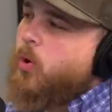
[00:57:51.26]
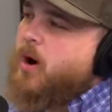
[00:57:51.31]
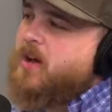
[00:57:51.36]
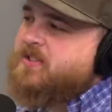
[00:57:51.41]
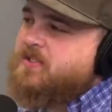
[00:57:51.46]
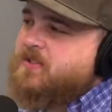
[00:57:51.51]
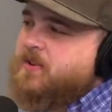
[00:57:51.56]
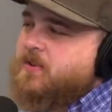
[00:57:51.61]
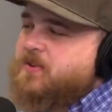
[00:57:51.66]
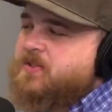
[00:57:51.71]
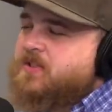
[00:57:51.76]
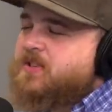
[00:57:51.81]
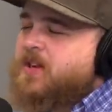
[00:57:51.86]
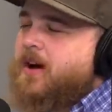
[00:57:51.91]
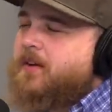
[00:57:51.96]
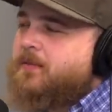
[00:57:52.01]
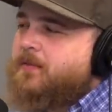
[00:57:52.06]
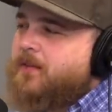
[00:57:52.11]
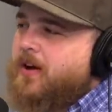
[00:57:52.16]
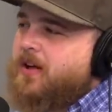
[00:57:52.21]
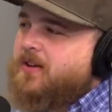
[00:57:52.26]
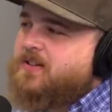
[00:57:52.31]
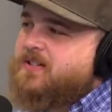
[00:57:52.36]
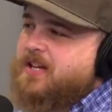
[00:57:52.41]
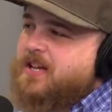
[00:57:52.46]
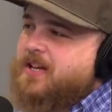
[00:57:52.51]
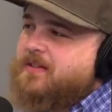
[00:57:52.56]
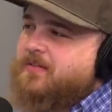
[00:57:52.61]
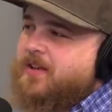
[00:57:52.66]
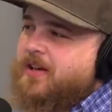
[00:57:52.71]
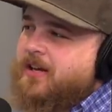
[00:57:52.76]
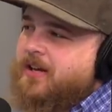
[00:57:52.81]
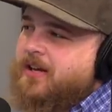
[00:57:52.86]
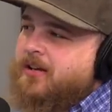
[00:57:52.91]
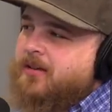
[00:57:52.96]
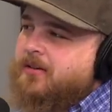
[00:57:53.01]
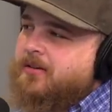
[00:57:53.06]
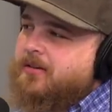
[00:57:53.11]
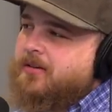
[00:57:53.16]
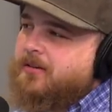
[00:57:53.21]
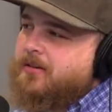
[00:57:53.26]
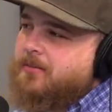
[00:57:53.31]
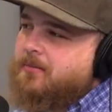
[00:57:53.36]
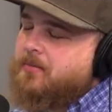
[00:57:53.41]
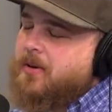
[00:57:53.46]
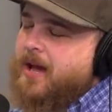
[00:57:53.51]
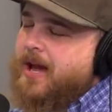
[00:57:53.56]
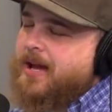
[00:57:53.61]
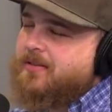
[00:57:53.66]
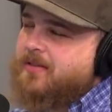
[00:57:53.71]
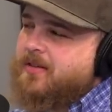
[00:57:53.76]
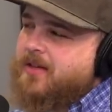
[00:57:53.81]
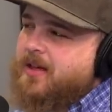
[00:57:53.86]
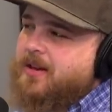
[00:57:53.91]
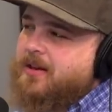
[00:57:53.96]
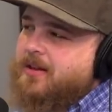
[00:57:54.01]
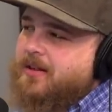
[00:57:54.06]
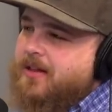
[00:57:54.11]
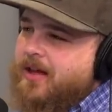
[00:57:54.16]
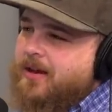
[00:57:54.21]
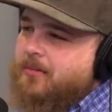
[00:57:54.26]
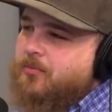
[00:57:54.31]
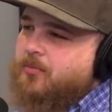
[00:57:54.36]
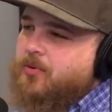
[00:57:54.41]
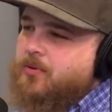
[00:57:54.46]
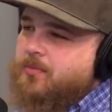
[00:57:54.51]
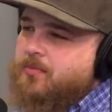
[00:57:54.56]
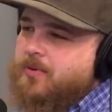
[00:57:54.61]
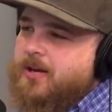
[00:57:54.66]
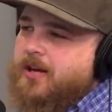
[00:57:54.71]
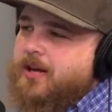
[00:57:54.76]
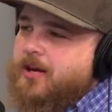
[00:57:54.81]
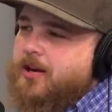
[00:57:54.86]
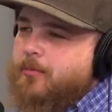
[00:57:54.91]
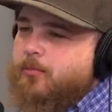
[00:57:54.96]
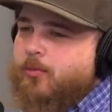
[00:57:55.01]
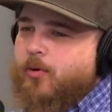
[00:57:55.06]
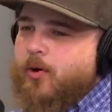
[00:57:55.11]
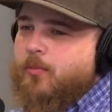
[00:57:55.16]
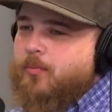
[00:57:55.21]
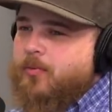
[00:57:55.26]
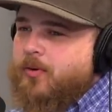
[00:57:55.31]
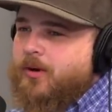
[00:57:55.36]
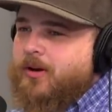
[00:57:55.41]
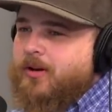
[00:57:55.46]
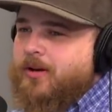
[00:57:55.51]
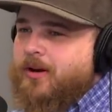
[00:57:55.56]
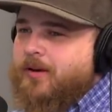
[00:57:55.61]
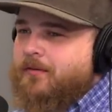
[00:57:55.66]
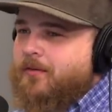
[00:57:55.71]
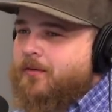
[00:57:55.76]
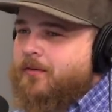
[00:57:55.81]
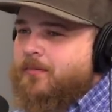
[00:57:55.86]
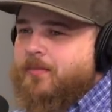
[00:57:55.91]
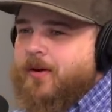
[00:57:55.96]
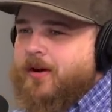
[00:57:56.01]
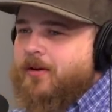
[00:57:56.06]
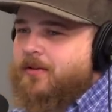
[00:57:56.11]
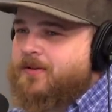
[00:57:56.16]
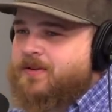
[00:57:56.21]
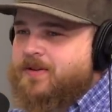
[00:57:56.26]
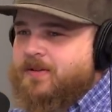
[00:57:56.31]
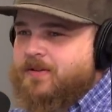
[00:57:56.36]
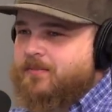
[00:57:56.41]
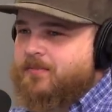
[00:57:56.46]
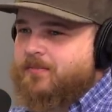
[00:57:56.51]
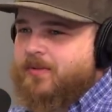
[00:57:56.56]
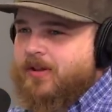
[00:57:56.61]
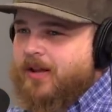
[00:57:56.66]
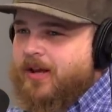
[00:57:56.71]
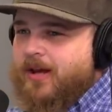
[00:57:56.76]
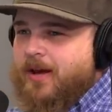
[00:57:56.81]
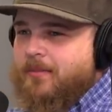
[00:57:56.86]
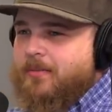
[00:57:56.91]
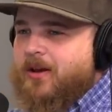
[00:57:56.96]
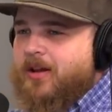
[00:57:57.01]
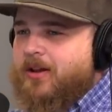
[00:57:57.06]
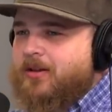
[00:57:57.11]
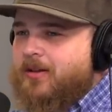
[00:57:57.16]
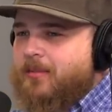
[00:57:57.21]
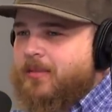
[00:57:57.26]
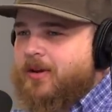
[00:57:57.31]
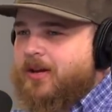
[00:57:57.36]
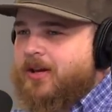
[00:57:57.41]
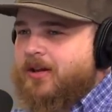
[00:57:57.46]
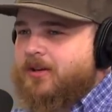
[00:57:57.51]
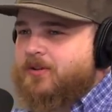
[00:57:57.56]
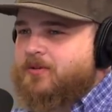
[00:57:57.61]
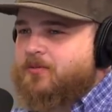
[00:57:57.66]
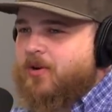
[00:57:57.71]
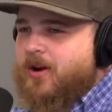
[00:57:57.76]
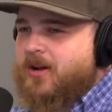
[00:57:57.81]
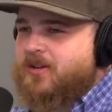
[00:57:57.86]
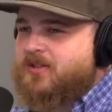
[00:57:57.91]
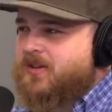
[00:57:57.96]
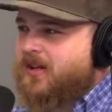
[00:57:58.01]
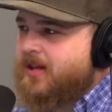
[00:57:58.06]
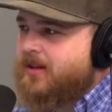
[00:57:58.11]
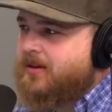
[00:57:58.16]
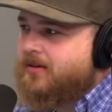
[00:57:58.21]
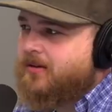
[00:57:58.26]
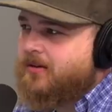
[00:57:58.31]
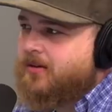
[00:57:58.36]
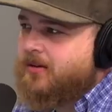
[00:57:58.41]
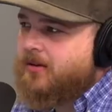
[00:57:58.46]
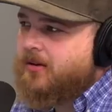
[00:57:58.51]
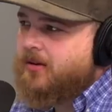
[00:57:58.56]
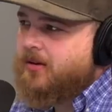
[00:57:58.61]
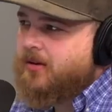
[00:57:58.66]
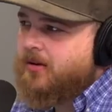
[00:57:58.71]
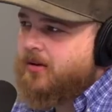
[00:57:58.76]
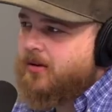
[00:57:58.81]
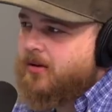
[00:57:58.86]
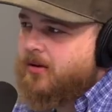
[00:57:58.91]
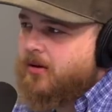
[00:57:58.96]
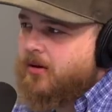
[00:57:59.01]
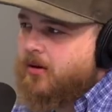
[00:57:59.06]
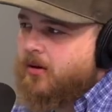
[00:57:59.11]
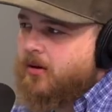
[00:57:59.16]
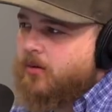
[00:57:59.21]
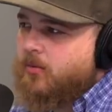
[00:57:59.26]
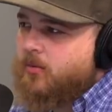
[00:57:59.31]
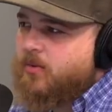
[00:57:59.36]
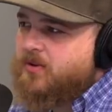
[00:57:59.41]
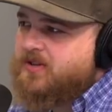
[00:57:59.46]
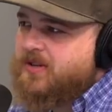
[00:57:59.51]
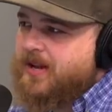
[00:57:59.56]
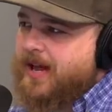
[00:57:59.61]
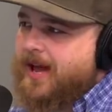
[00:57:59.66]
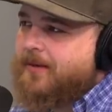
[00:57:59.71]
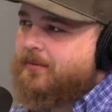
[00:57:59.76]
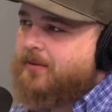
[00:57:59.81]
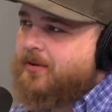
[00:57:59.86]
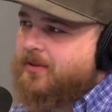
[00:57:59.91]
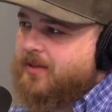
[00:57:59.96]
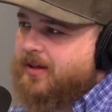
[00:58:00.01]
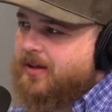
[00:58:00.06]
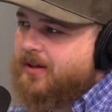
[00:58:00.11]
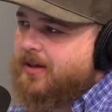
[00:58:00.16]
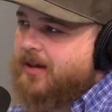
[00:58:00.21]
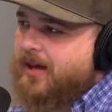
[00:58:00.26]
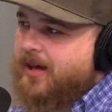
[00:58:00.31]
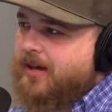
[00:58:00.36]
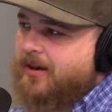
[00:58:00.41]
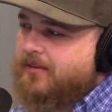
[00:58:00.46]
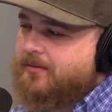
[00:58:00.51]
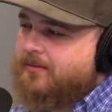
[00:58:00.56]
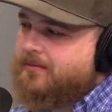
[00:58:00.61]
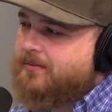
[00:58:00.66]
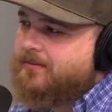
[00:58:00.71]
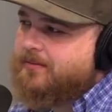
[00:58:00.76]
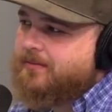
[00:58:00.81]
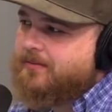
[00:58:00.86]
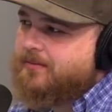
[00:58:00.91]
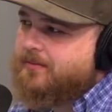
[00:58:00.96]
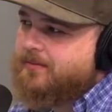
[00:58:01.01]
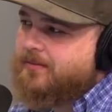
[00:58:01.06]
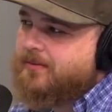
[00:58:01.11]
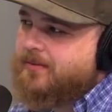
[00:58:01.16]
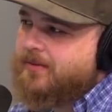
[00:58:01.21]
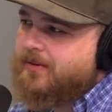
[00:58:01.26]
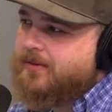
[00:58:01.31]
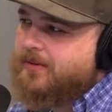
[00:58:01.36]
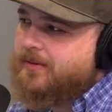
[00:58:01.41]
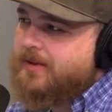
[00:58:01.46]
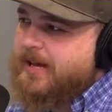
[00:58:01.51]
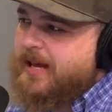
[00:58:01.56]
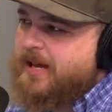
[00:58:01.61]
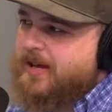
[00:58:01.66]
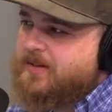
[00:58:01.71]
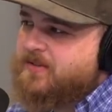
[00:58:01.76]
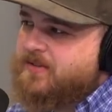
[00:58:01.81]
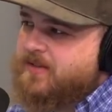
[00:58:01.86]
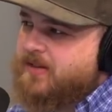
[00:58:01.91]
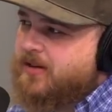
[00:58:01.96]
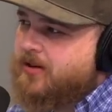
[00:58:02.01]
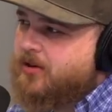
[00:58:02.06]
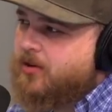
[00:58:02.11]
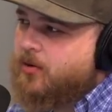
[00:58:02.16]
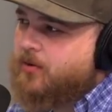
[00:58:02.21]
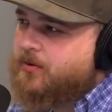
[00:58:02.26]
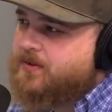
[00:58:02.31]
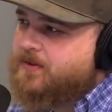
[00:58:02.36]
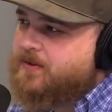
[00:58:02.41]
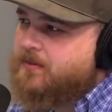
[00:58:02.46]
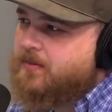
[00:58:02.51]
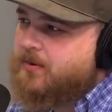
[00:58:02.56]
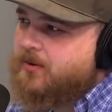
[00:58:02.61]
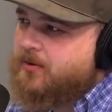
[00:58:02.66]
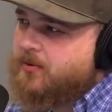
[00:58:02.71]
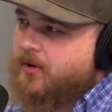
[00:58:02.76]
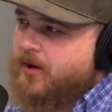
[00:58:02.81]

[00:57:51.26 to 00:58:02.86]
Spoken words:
Was there stuff on TV back then that would be inappropriate enough for parents to be like, "I'm not going to let my kids watch that"? Or wasn't everything kind of innocent and wholesome in a